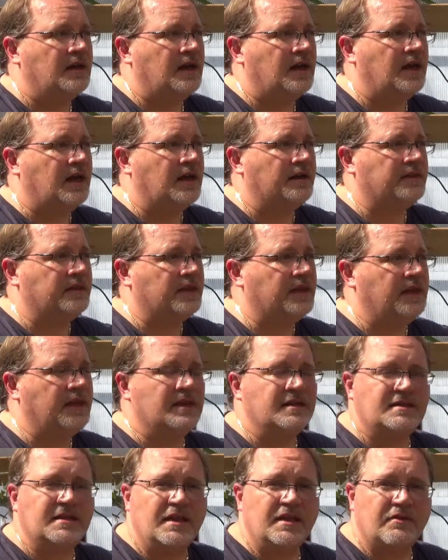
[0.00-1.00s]
The heat
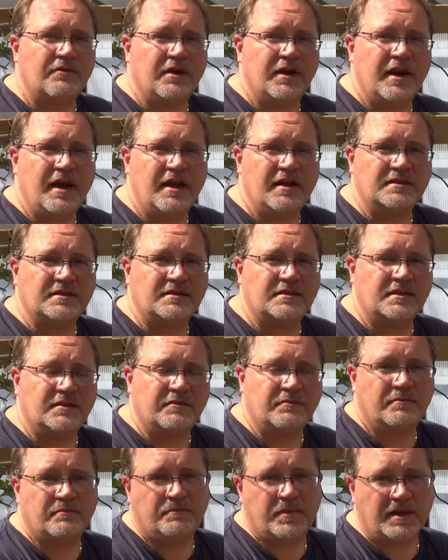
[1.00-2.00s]
inside the greenhouse
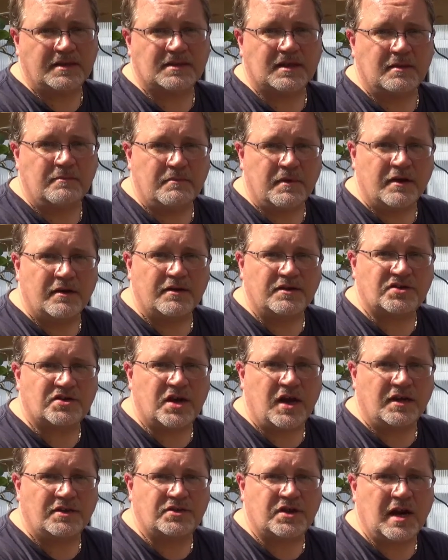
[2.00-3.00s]
basically mirrors
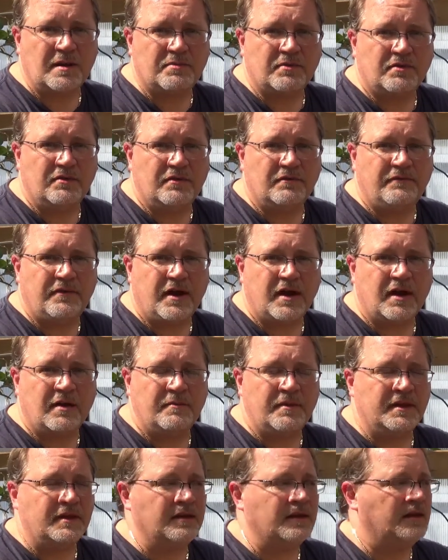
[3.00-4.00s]
a tropical
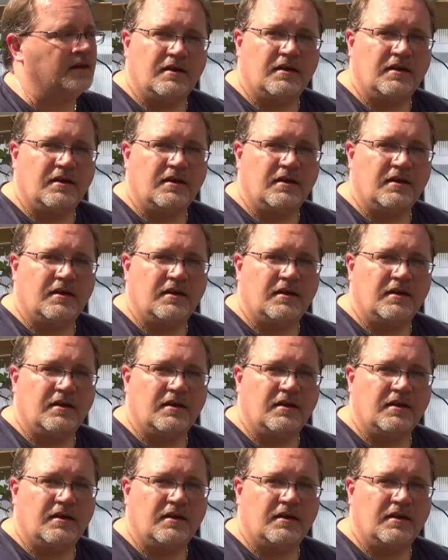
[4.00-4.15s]
environment.